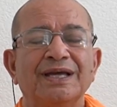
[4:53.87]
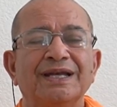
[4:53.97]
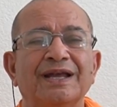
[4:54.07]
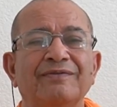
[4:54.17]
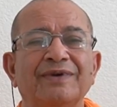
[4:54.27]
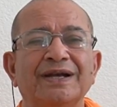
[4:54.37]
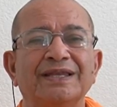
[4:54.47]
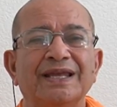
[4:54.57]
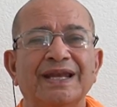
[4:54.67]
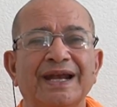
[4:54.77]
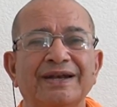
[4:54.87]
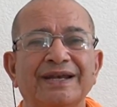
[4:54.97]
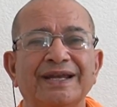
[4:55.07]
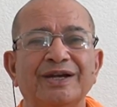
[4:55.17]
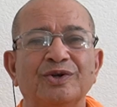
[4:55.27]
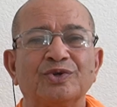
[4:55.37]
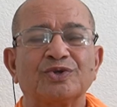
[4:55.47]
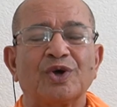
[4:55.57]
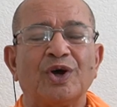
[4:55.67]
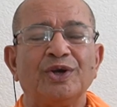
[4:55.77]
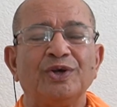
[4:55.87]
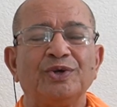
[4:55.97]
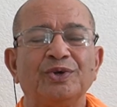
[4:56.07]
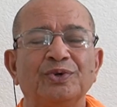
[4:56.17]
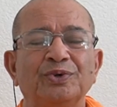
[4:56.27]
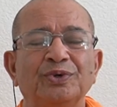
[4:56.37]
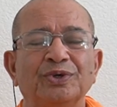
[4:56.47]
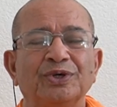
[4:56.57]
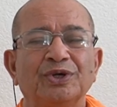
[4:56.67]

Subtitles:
now and then entering into solitude